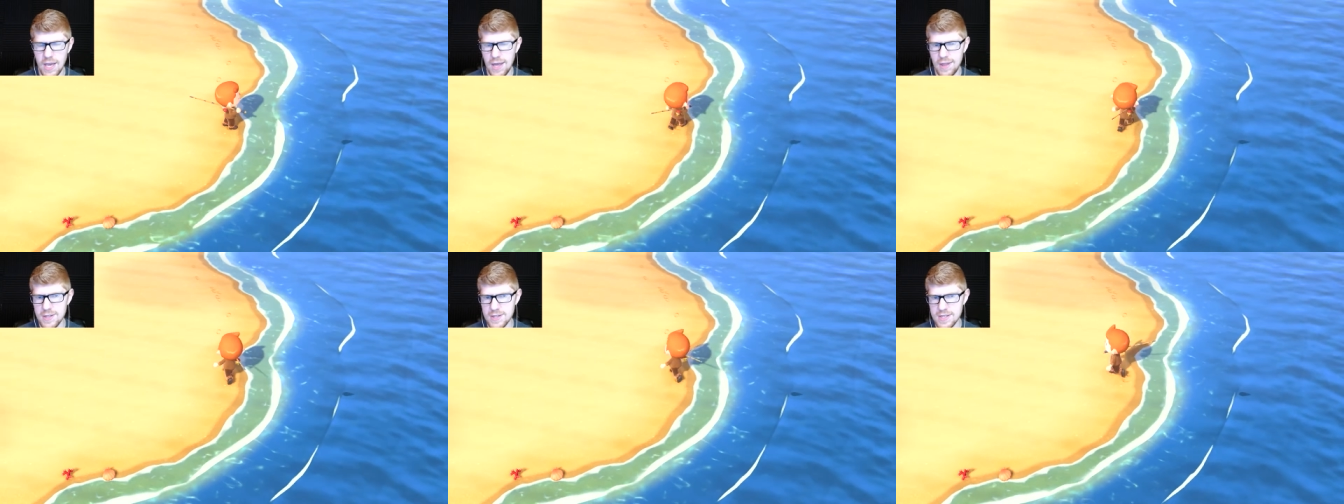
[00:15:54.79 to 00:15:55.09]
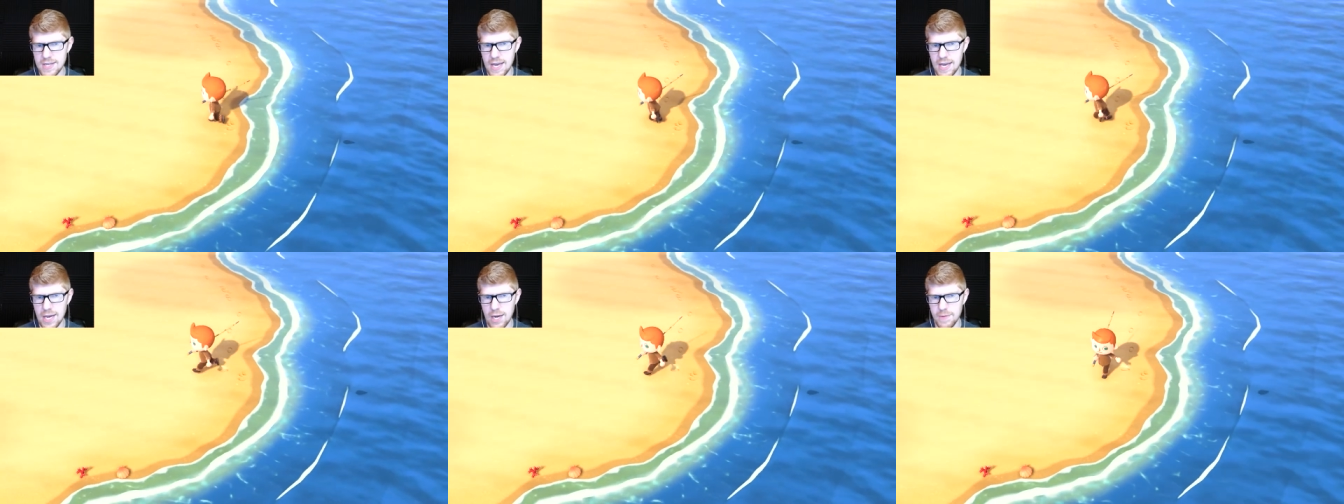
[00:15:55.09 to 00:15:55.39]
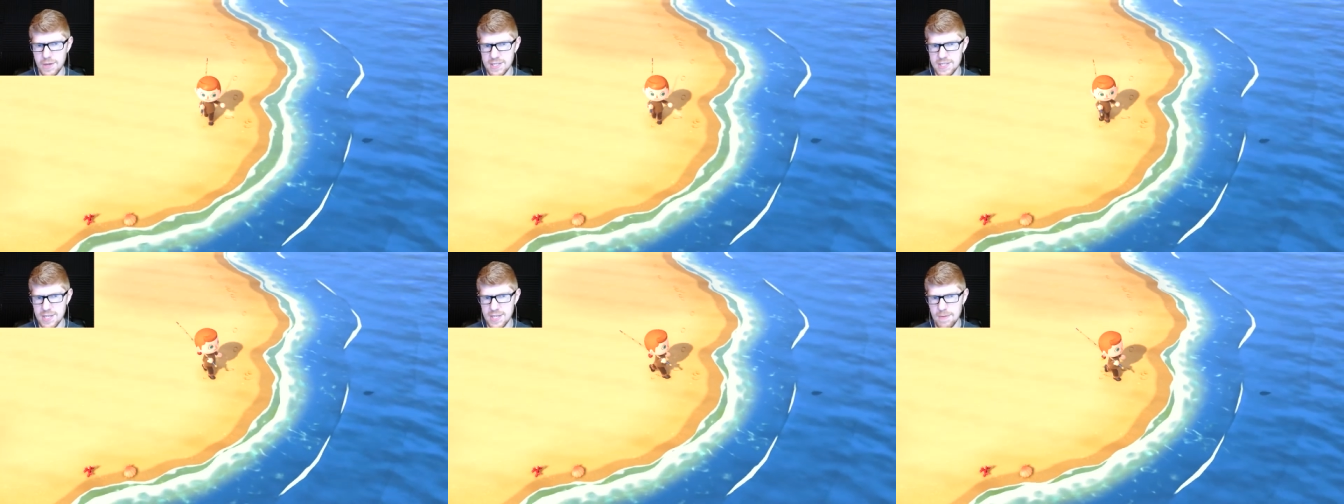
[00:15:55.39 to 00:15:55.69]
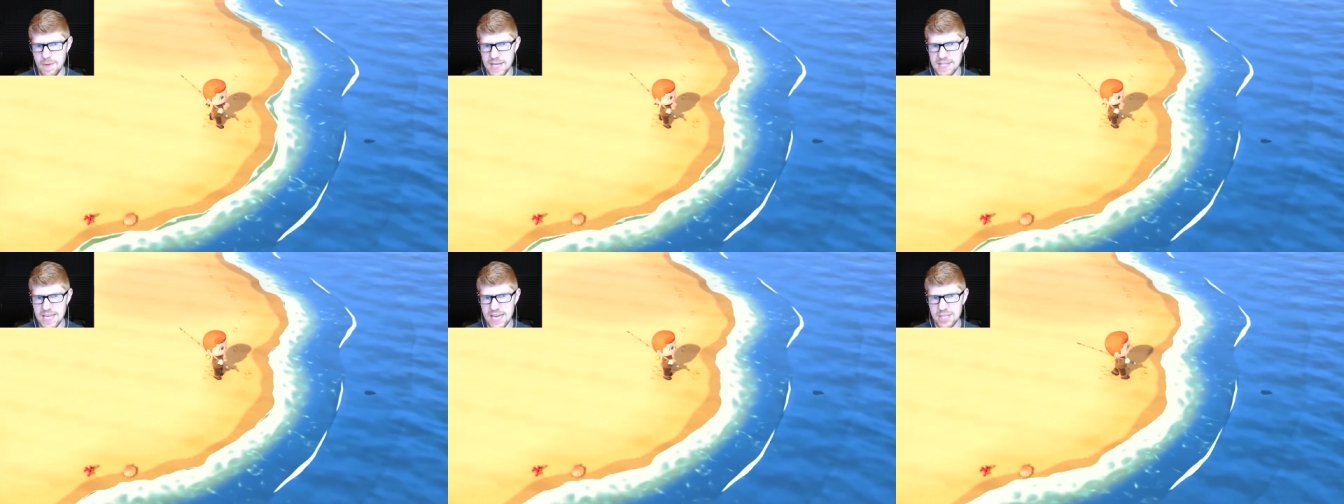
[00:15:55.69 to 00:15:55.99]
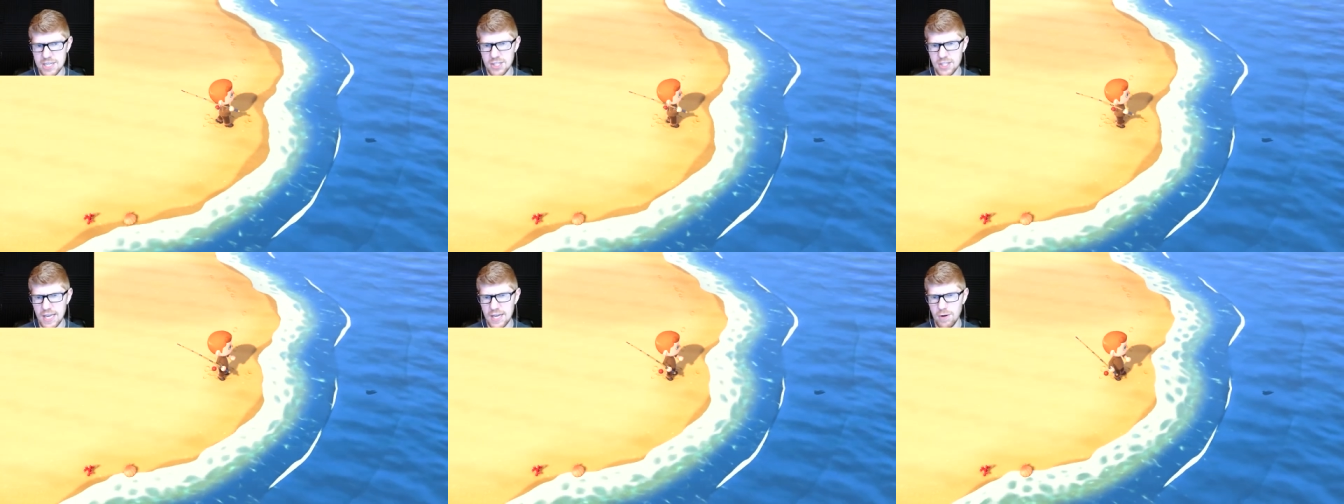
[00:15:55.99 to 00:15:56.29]
And this is not going to be a sea bass.
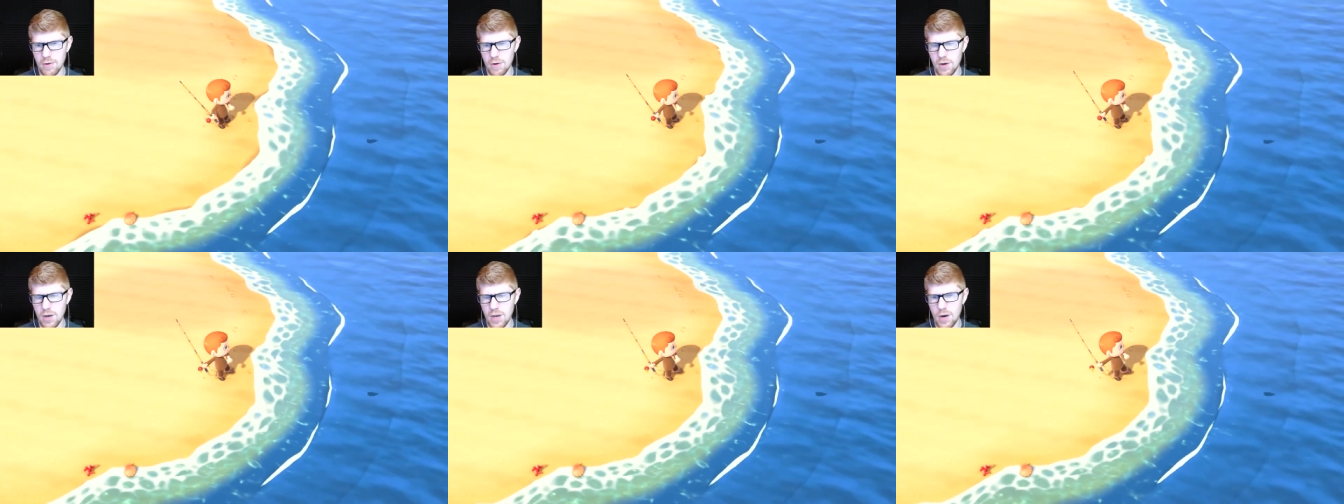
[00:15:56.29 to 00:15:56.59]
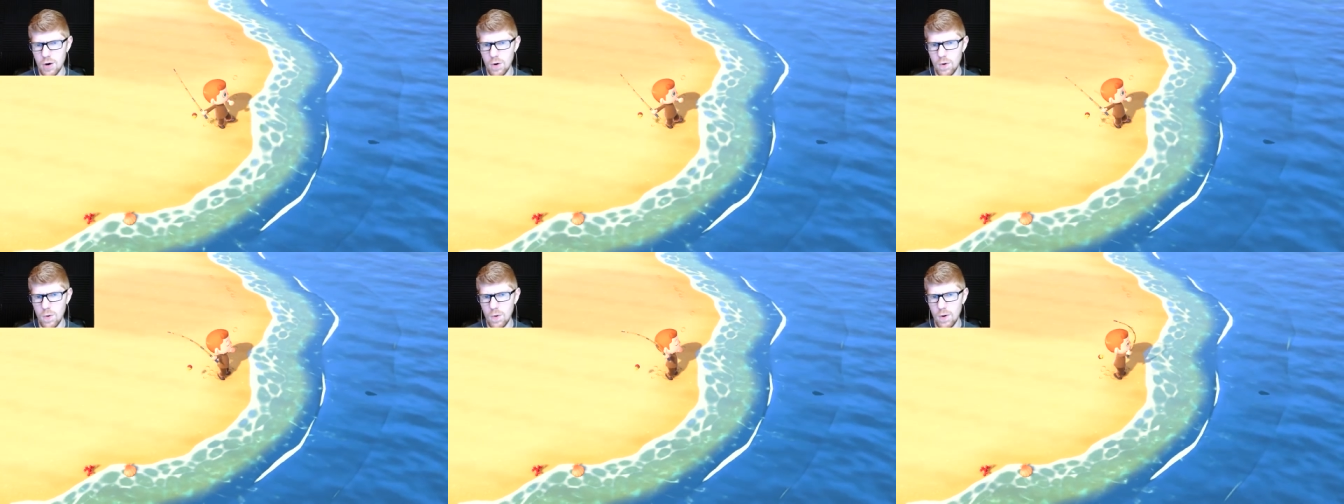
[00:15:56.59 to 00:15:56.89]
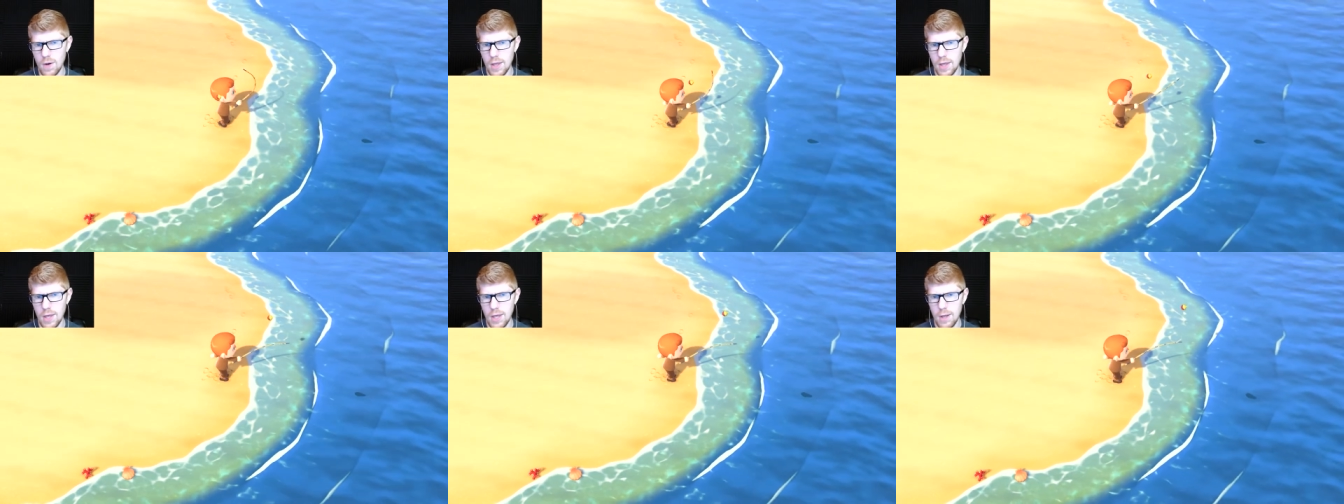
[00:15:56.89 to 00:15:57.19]
Actually, I don't know